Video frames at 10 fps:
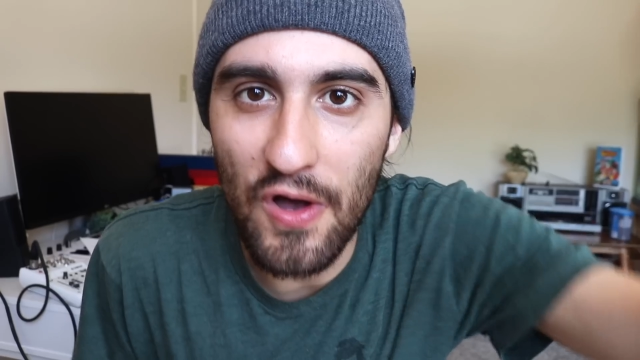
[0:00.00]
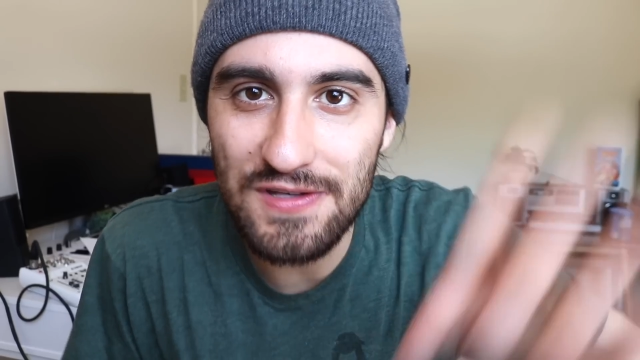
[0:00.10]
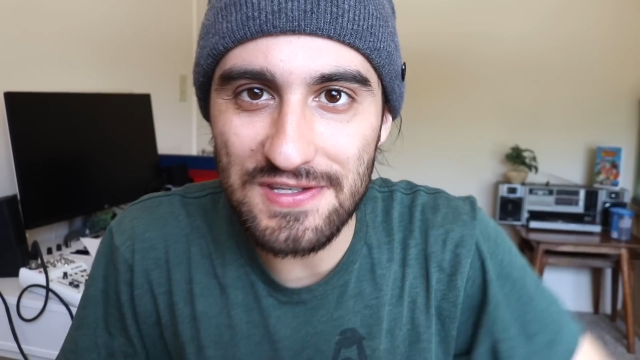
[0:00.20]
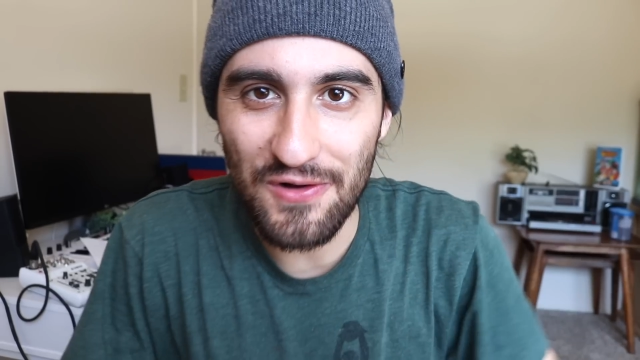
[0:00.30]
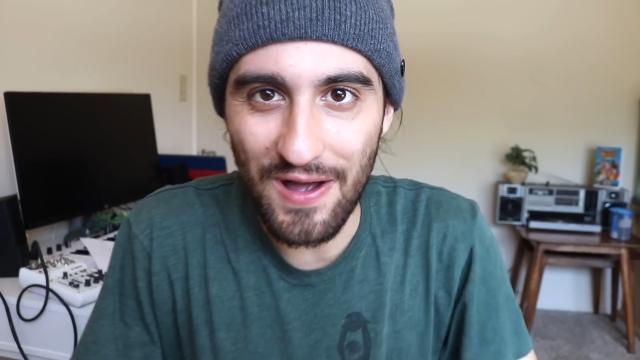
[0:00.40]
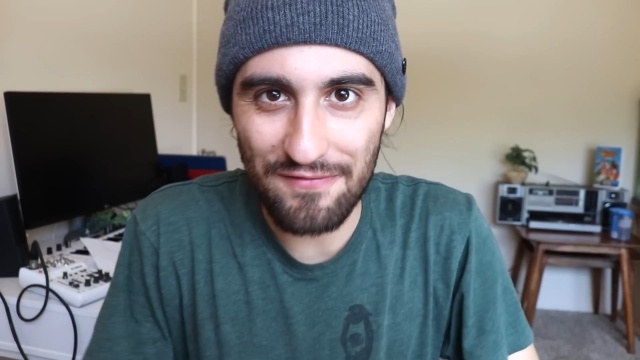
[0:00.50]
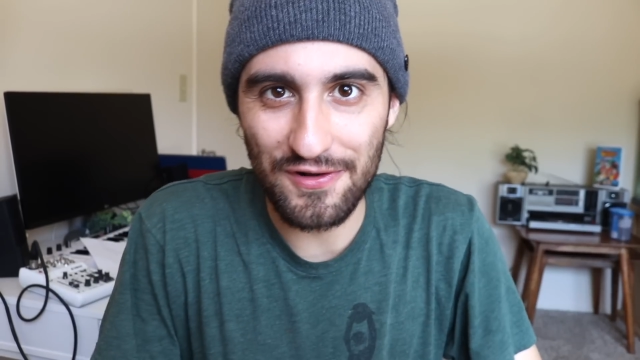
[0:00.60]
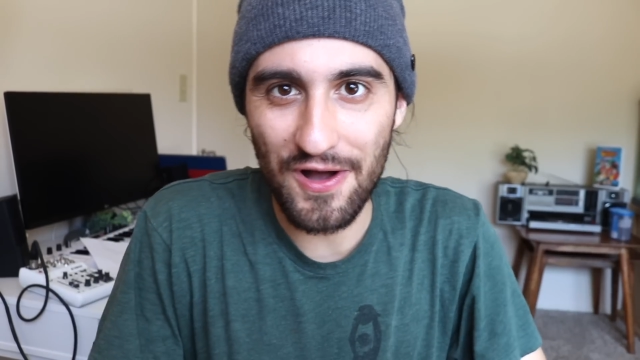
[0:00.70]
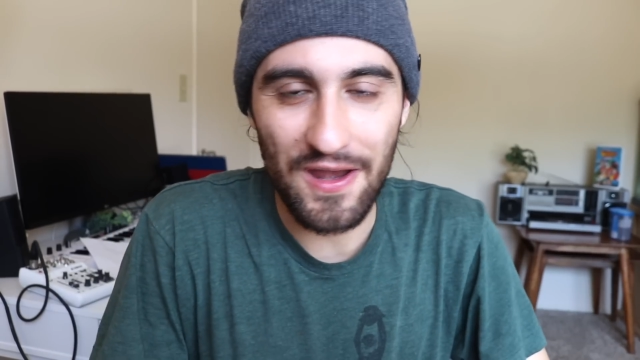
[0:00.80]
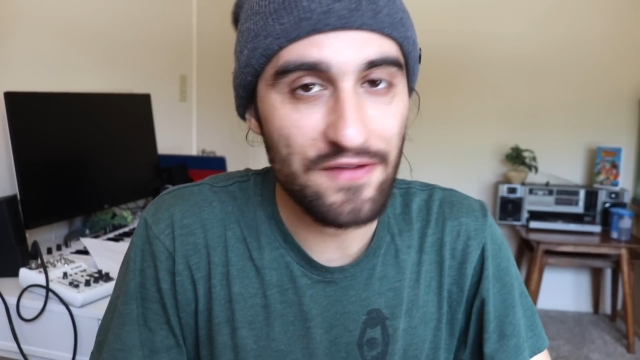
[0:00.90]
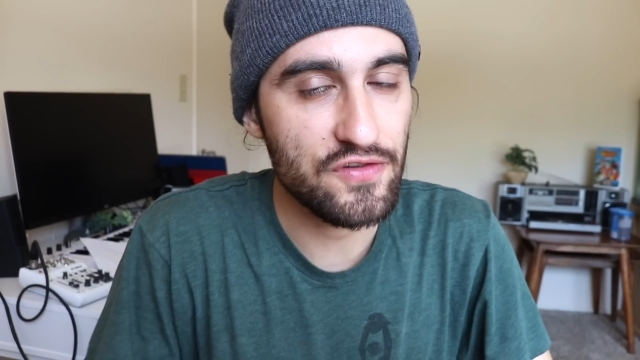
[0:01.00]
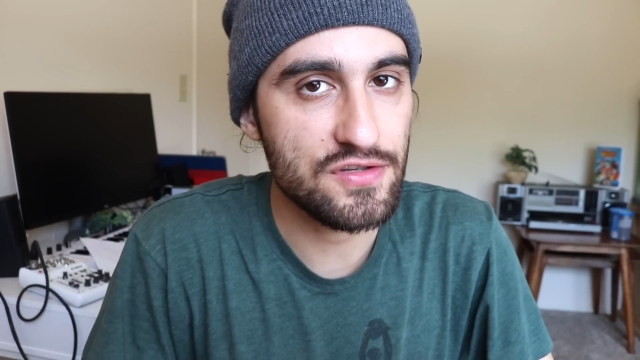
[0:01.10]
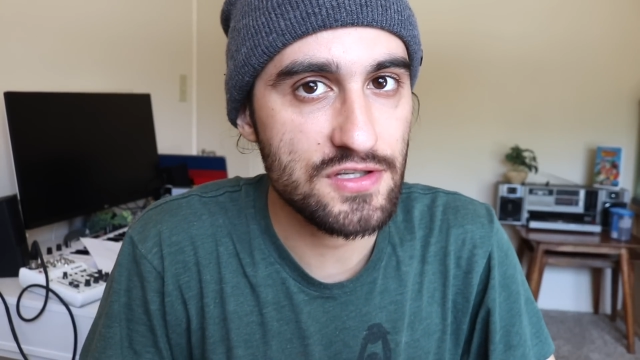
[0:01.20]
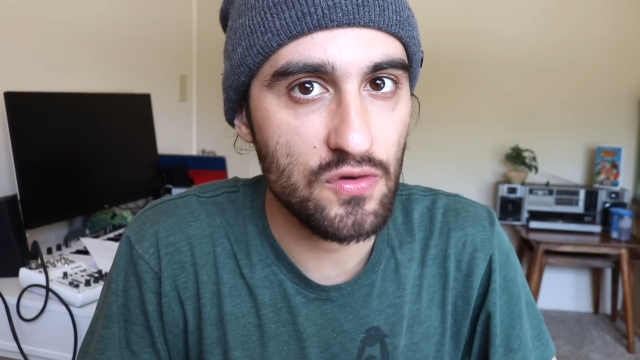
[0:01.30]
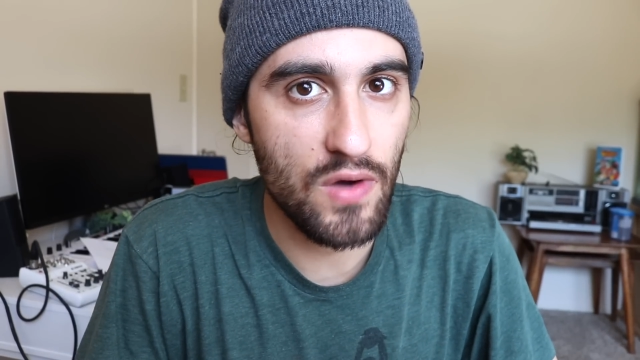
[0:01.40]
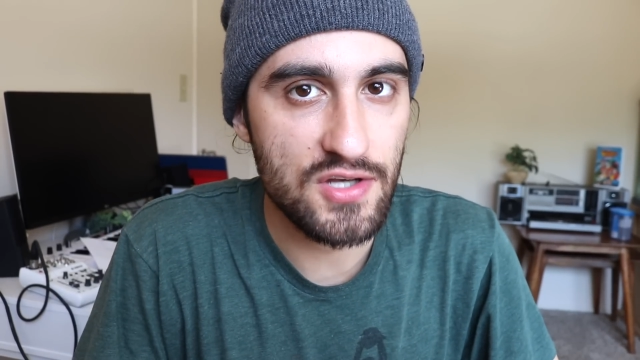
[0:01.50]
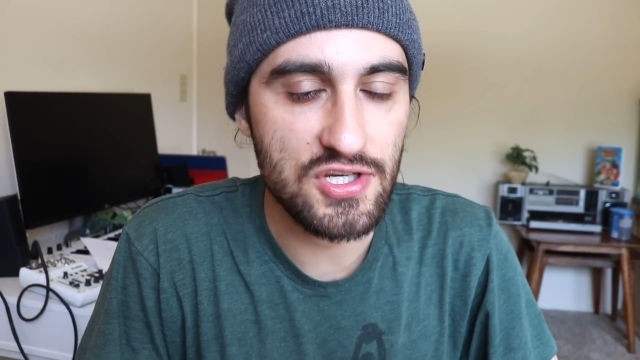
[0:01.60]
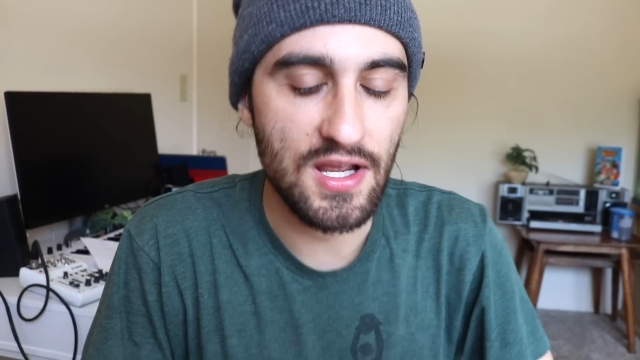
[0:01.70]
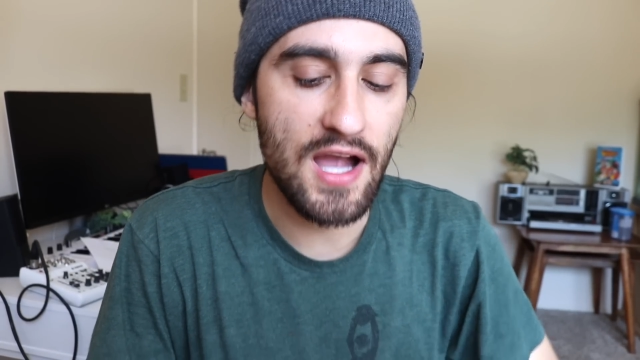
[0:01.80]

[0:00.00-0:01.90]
Also, I forgot, if you're still watching,